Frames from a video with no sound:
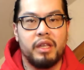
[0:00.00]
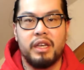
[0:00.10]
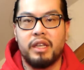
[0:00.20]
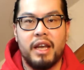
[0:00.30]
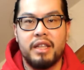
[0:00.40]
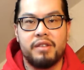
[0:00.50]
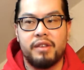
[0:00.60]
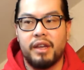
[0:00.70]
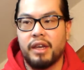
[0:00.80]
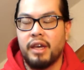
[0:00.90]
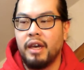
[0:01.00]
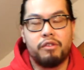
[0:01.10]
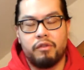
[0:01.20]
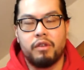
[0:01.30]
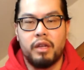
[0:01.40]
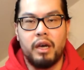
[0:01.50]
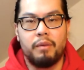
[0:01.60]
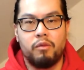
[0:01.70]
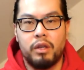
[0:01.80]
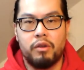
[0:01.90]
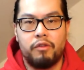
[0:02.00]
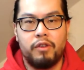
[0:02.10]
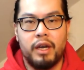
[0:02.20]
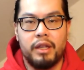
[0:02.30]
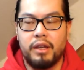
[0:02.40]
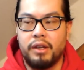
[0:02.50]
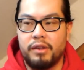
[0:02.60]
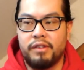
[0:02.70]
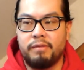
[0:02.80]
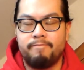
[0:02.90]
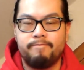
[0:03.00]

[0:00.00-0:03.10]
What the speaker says: will eat anything most of the time. What you find is